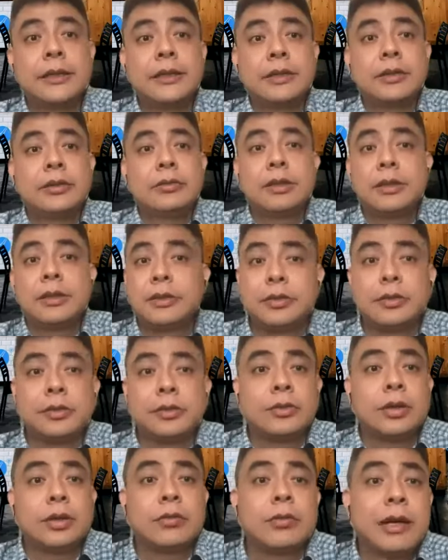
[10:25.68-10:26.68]
What you do
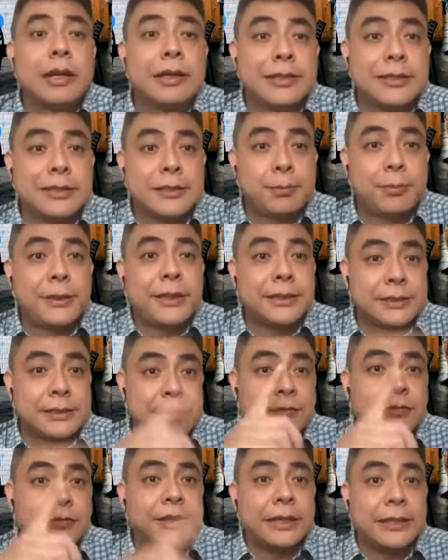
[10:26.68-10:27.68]
not want is peaks
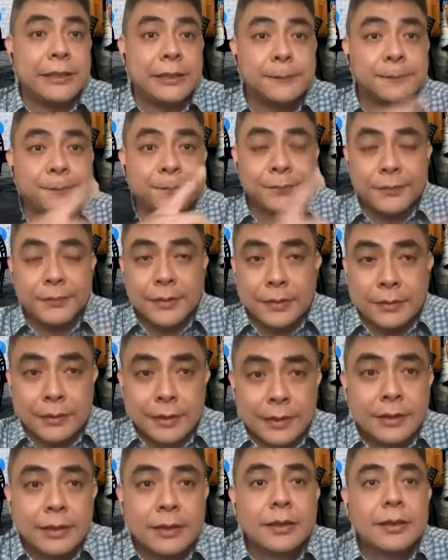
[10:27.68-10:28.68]
and valley,
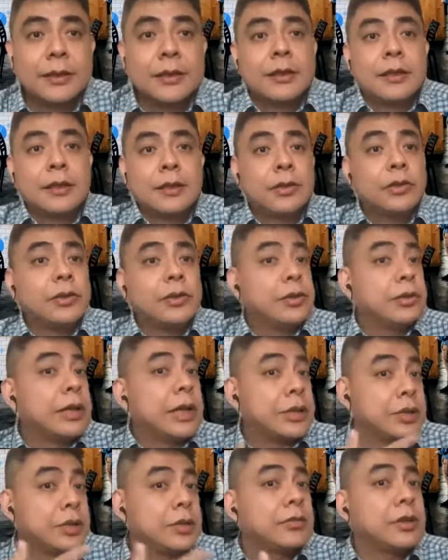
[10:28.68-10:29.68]
right? You
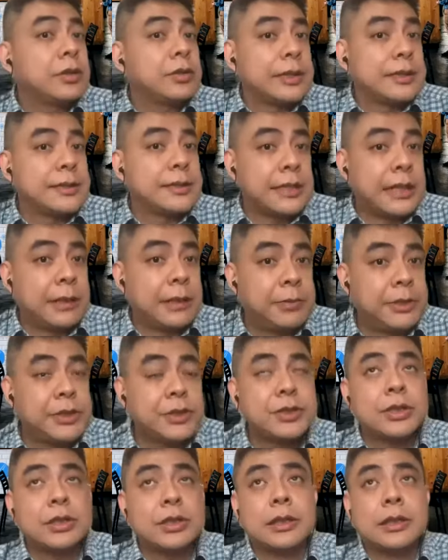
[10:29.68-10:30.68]
actually want to
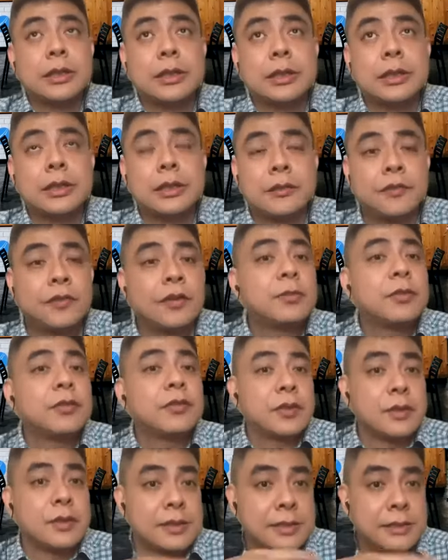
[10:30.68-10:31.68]
establish a form of
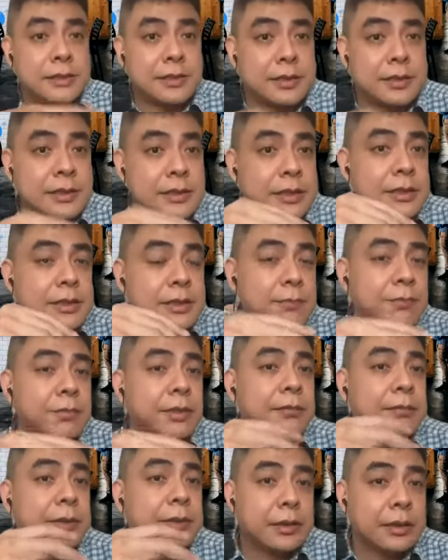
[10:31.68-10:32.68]
consistency simply
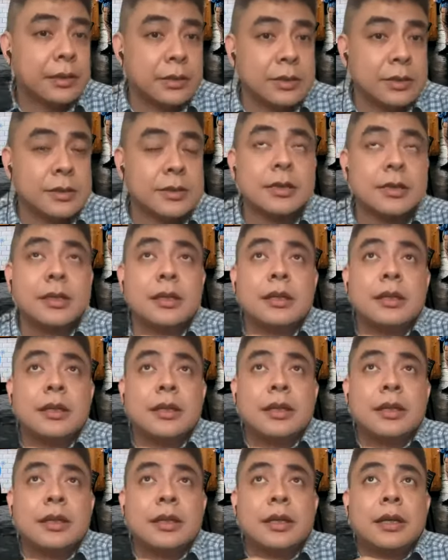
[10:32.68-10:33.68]
because
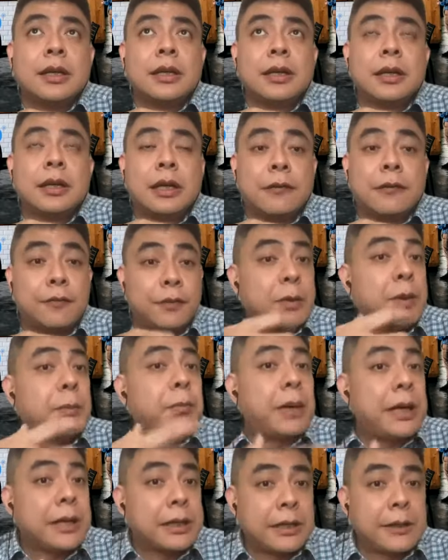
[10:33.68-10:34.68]
from a
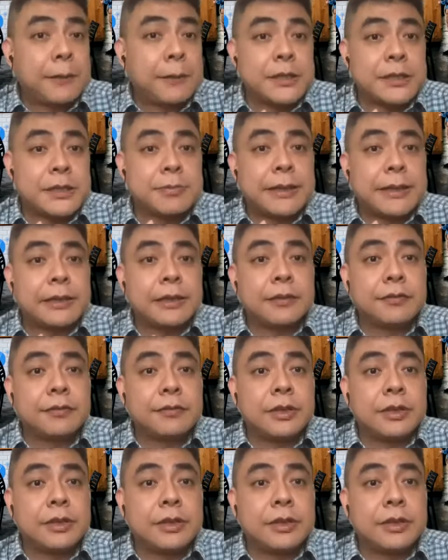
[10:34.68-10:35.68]
marketing perspective,
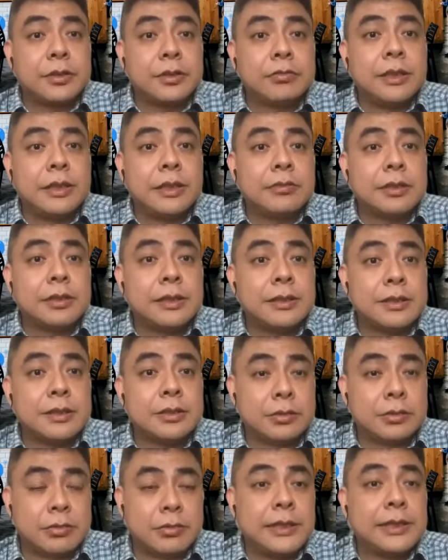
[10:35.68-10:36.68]
what you really want is
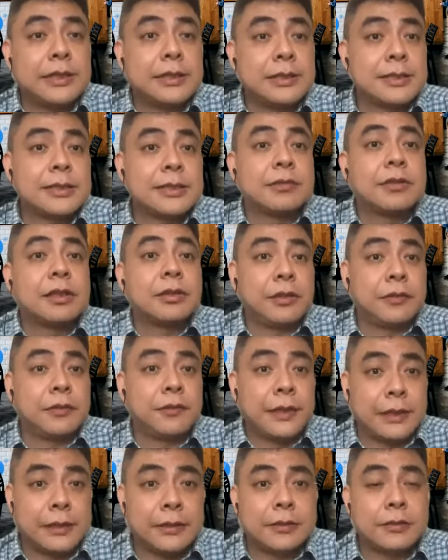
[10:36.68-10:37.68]
to create a surround
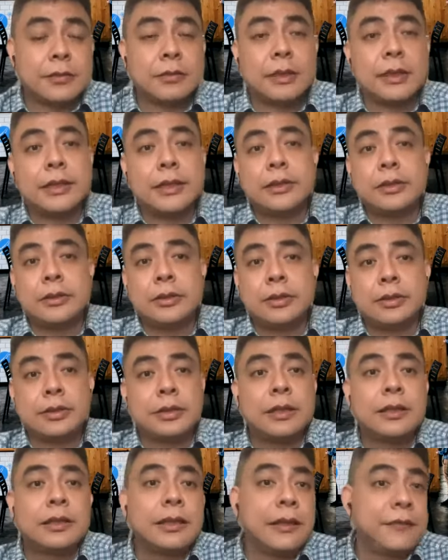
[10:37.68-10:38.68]
effect, right? You
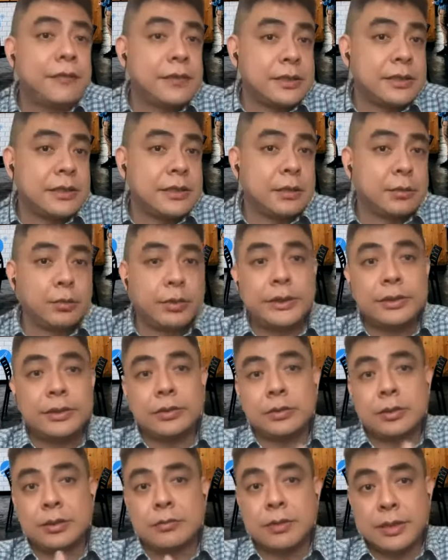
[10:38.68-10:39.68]
turn left, you see your brand. You
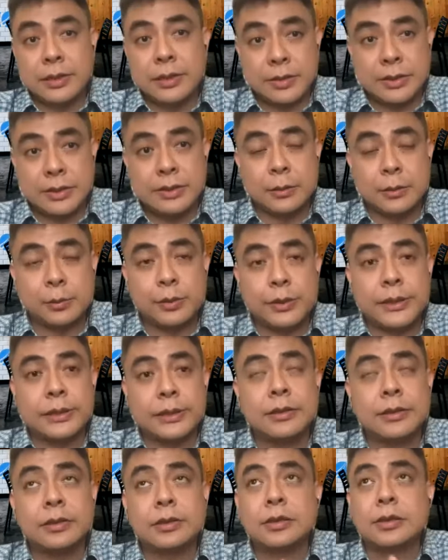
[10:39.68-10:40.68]
turn right, you see your brand.
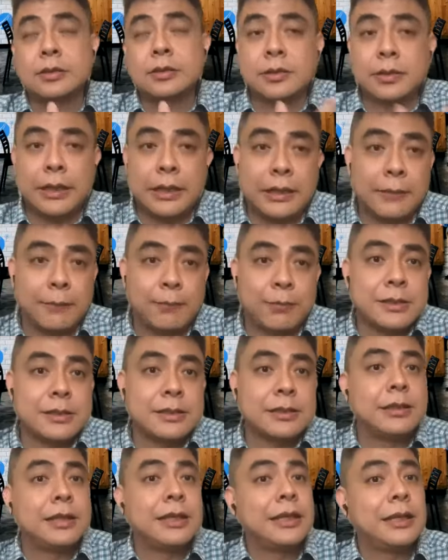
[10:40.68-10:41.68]
You talk to
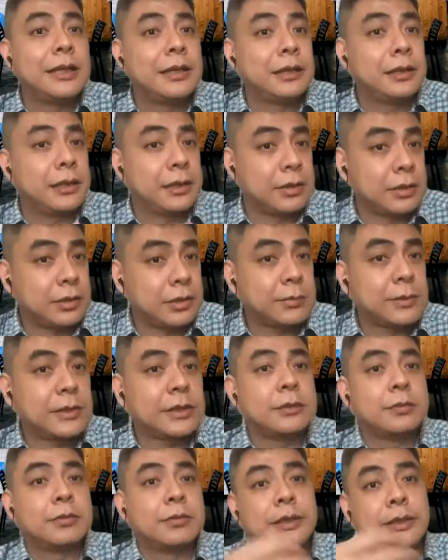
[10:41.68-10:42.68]
person A, they talk about
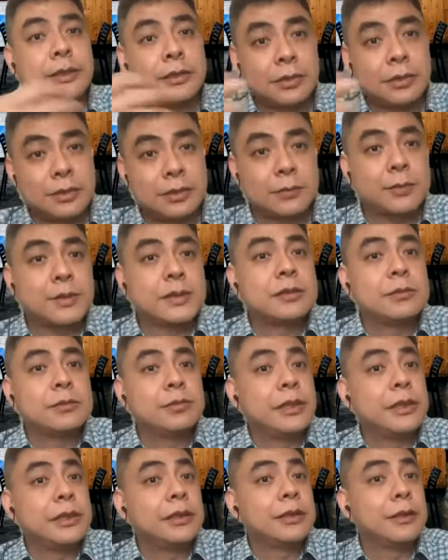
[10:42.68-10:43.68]
your brand. You talk to person
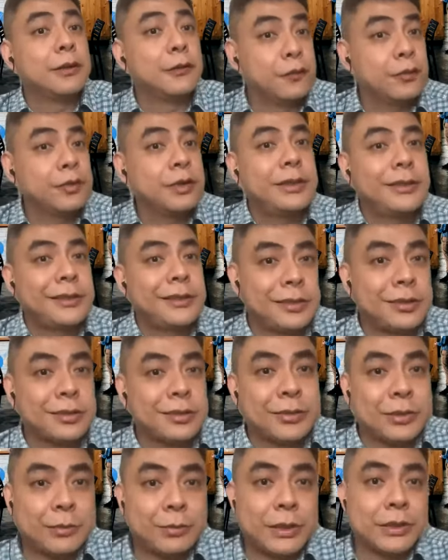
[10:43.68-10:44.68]
B. Hopefully, they talk
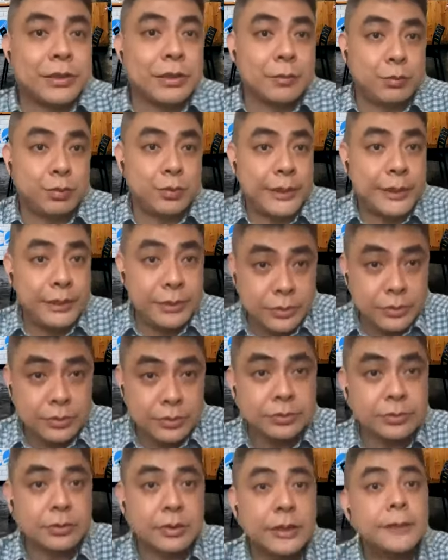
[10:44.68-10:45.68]
about your brand
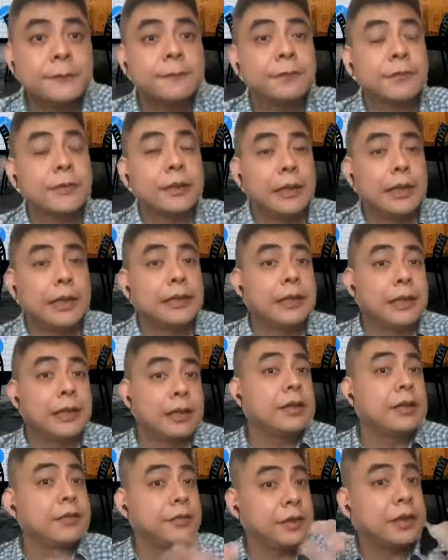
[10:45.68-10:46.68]
too, right? And
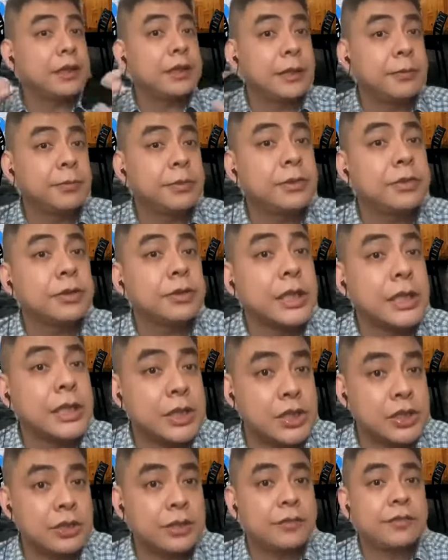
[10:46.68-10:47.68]
if you are able to
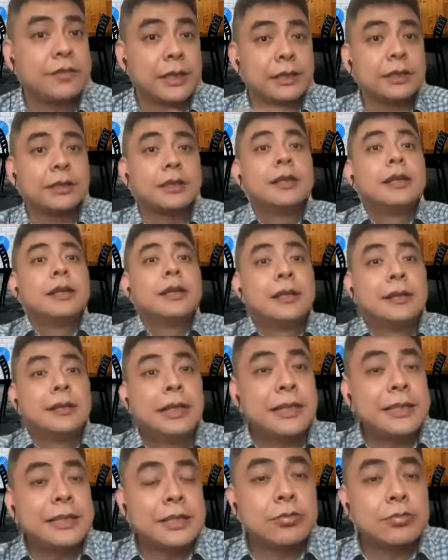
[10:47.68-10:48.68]
achieve that,
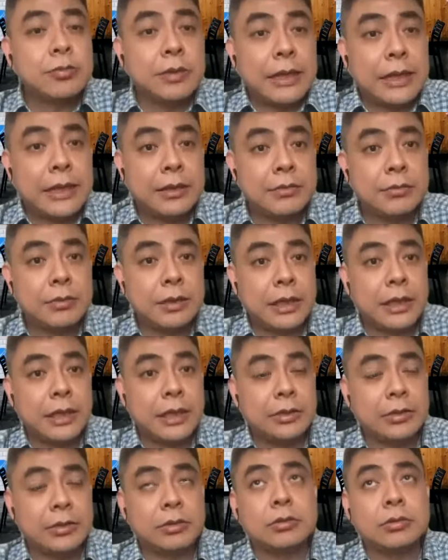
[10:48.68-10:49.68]
that is where
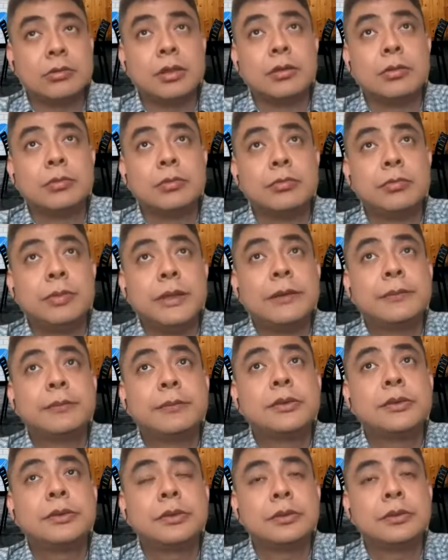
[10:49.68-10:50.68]
you will be
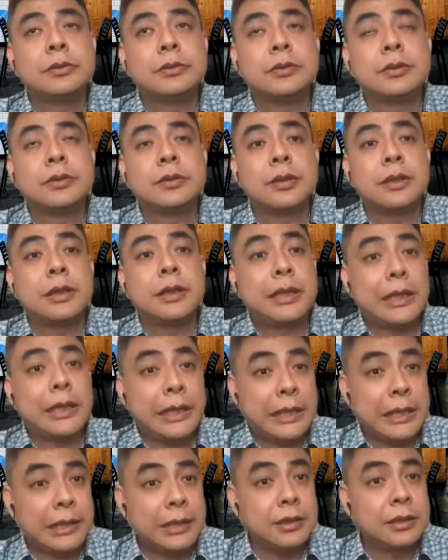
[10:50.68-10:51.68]
able to
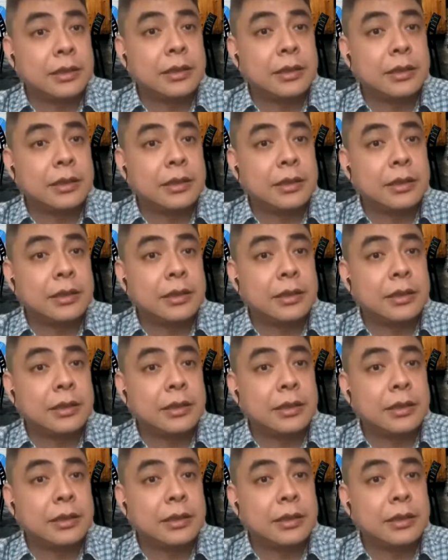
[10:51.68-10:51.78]
gain